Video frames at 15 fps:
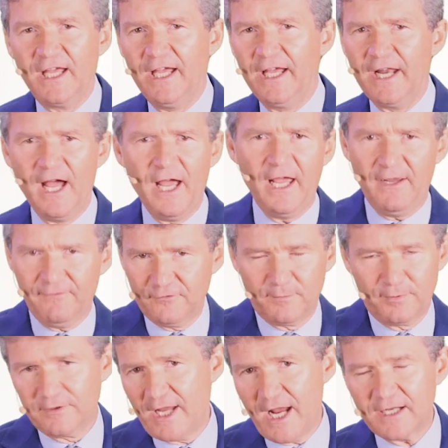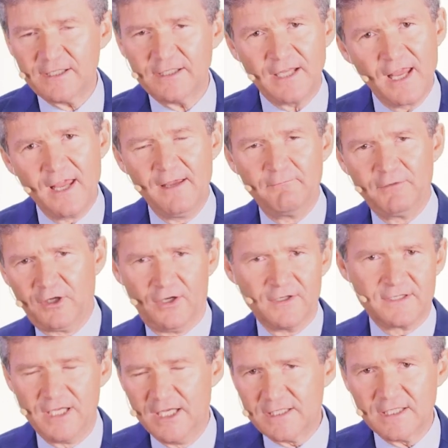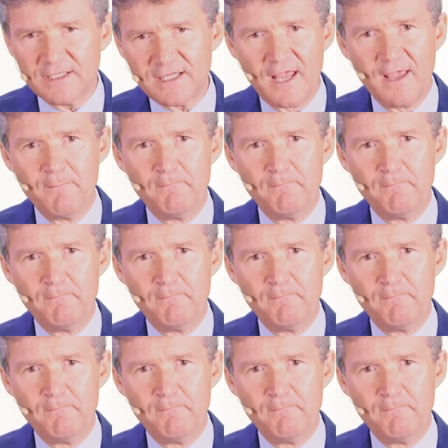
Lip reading: and I have to protect it because this is